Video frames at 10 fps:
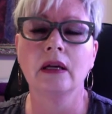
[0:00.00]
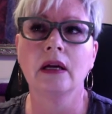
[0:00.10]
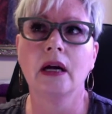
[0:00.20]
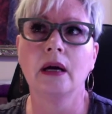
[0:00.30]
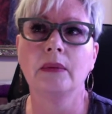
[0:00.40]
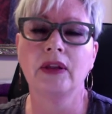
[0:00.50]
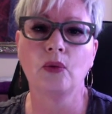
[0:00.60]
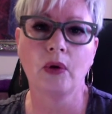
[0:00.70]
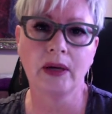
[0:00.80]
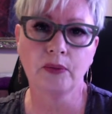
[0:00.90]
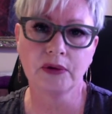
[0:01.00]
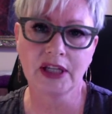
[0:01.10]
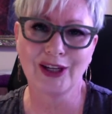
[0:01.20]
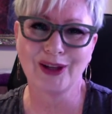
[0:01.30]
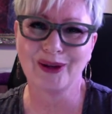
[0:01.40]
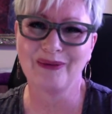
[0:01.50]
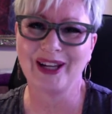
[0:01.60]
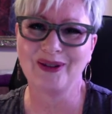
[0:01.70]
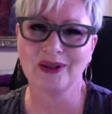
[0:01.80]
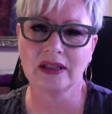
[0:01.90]
And the one in particular, my
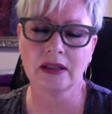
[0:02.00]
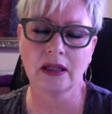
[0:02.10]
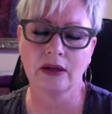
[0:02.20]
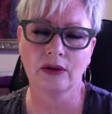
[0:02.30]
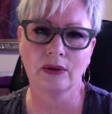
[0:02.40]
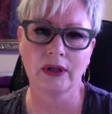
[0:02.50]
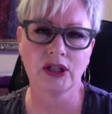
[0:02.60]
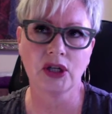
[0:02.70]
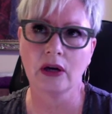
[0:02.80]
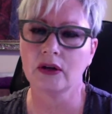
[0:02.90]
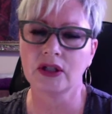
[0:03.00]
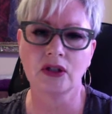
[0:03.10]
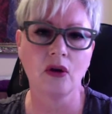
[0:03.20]
oldest daughter, who I cherish so